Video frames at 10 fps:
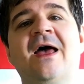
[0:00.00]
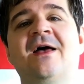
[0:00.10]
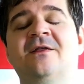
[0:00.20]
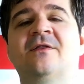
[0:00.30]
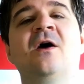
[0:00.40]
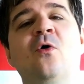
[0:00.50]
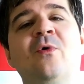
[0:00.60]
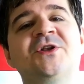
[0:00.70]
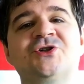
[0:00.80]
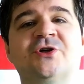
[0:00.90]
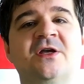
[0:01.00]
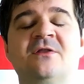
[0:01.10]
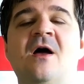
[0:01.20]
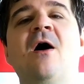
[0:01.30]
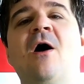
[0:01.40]
and which you
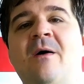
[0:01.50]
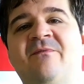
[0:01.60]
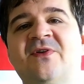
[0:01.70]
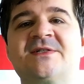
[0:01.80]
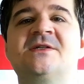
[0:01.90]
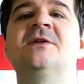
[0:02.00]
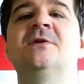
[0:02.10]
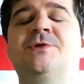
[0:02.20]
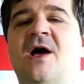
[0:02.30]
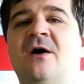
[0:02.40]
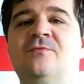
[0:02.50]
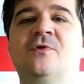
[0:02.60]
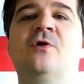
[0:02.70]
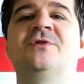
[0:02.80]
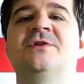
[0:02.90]
can obviously
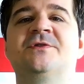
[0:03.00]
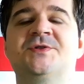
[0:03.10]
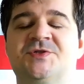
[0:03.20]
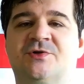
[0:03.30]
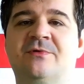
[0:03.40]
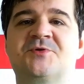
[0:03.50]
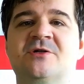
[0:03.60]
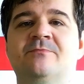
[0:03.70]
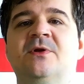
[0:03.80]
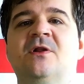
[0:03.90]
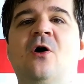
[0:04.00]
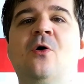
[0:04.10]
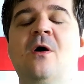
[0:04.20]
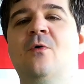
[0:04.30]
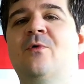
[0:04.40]
download in the description
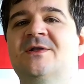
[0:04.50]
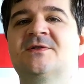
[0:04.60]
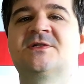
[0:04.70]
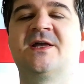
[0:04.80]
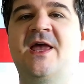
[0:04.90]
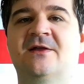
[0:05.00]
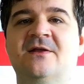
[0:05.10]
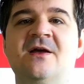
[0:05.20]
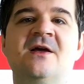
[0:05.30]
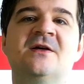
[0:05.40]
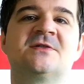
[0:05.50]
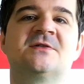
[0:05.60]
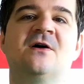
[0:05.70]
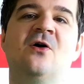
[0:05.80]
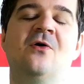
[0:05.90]
below once again.
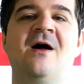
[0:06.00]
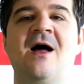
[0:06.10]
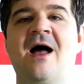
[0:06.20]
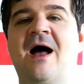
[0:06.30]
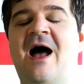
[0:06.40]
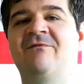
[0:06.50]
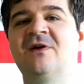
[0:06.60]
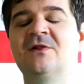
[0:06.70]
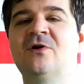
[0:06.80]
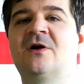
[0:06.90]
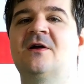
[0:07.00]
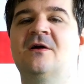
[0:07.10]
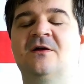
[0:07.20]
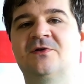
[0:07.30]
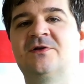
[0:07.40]
So have a look
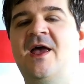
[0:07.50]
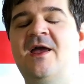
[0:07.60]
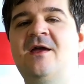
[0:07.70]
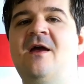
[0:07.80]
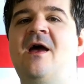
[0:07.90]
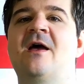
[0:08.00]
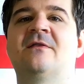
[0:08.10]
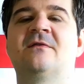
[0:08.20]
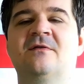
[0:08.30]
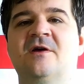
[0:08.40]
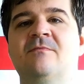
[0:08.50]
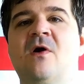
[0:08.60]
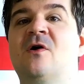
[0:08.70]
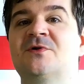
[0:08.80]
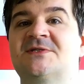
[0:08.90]
today at the
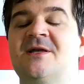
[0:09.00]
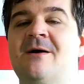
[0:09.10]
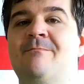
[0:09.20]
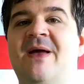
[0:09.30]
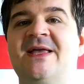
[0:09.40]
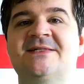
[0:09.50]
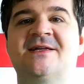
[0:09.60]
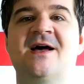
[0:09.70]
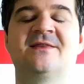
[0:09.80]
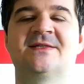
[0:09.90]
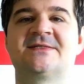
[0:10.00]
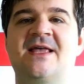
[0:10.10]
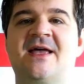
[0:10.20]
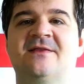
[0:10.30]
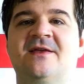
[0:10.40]
most basic
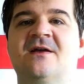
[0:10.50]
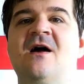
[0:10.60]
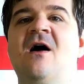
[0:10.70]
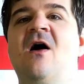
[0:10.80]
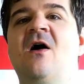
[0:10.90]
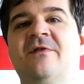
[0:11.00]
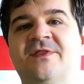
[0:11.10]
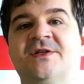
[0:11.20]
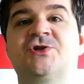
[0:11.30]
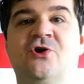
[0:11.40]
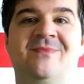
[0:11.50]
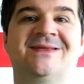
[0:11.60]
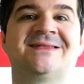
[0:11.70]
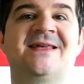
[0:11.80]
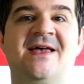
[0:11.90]
understanding on the
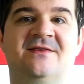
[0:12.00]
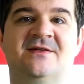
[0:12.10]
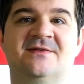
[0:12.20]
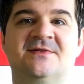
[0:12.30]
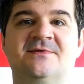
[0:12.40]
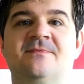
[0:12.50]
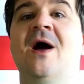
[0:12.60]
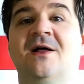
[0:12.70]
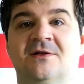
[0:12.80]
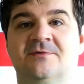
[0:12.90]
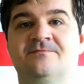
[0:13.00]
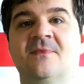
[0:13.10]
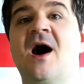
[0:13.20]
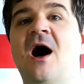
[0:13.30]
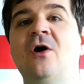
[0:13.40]
German sentence. Well,
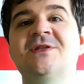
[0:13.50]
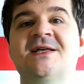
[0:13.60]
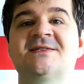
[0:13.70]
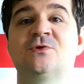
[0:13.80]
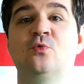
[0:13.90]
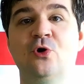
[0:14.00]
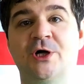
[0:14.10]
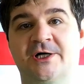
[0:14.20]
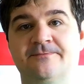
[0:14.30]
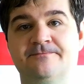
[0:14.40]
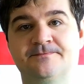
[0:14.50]
how does it work?